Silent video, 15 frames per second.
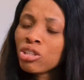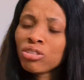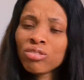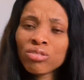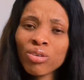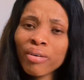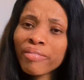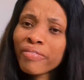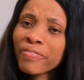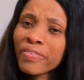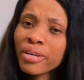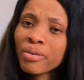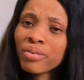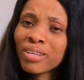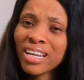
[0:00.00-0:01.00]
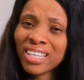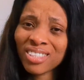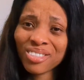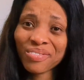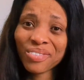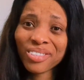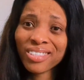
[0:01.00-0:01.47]
do not feel less
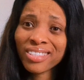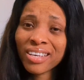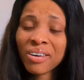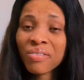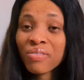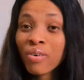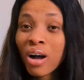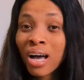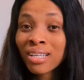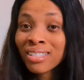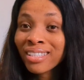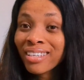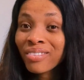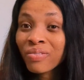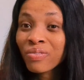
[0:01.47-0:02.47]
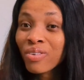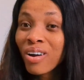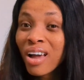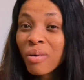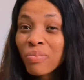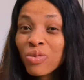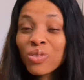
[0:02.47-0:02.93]
of yourself for asking for
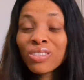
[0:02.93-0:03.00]
help you